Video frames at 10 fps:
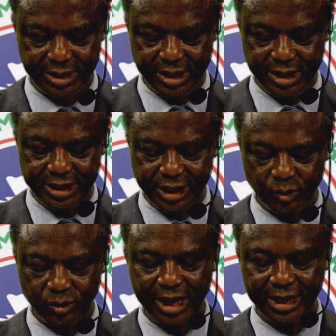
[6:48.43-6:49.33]
He will
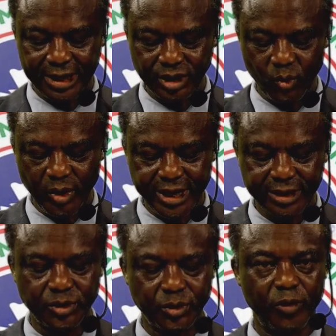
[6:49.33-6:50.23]
not allow the wicked to
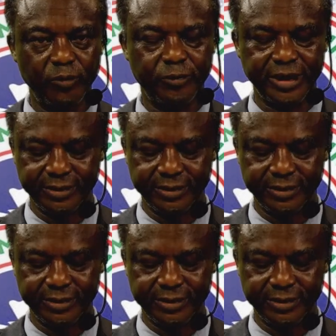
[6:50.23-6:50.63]
go free.